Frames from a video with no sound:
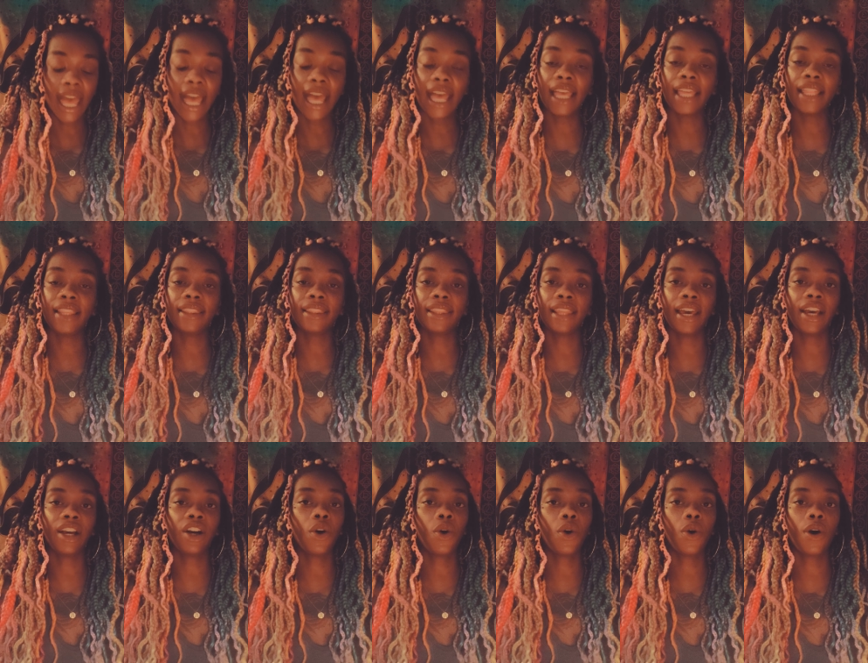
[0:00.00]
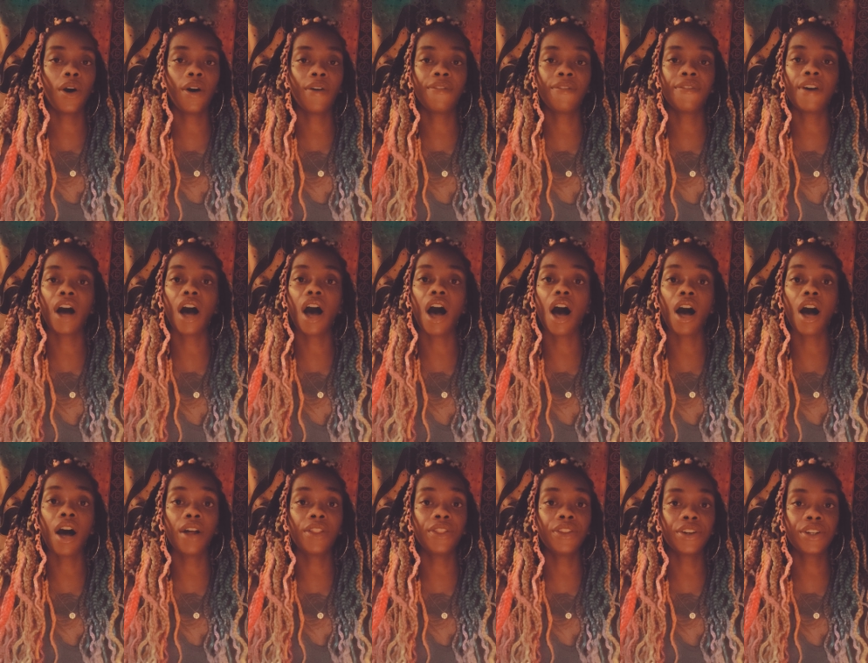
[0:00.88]
and let go of
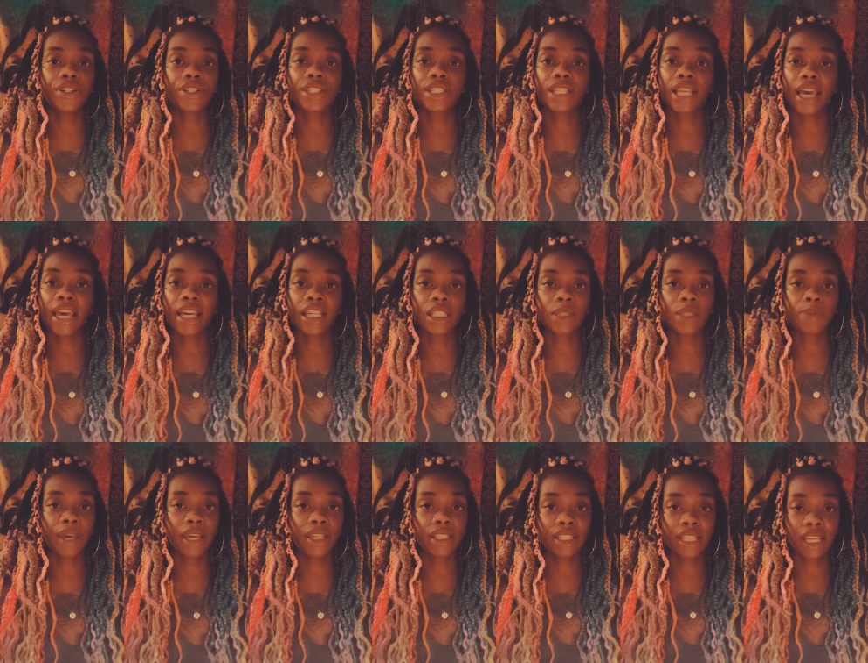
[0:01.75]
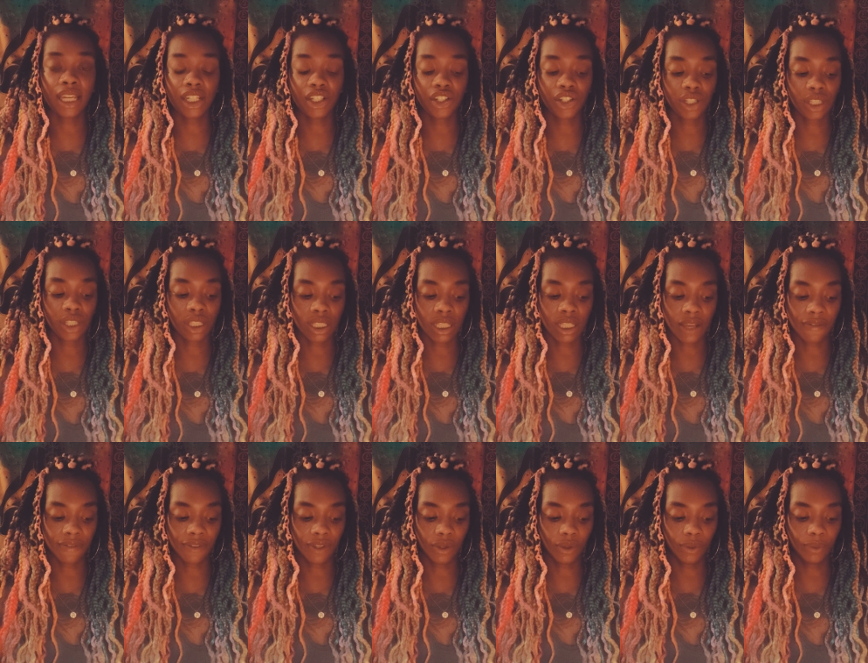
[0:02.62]
others' expectations of
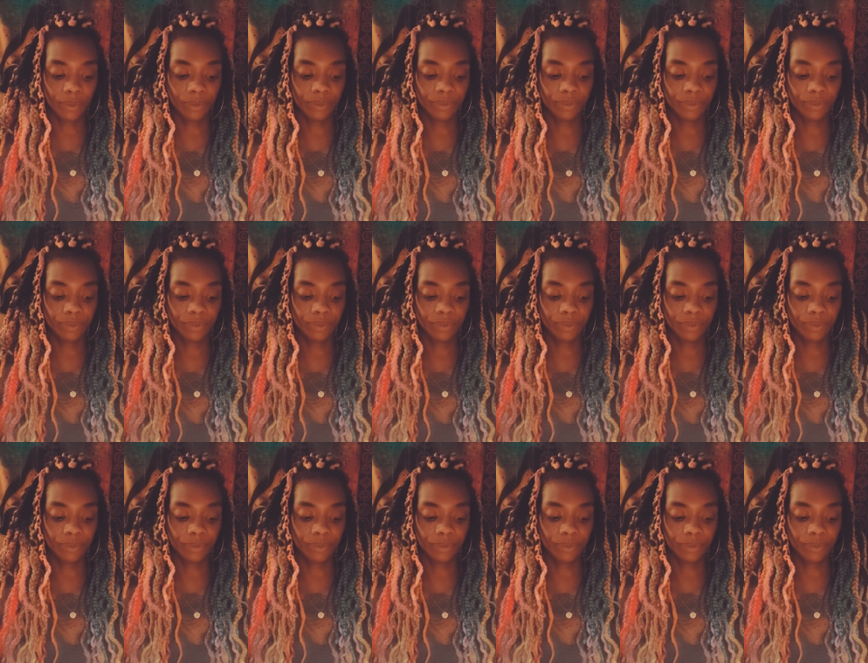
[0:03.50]
you.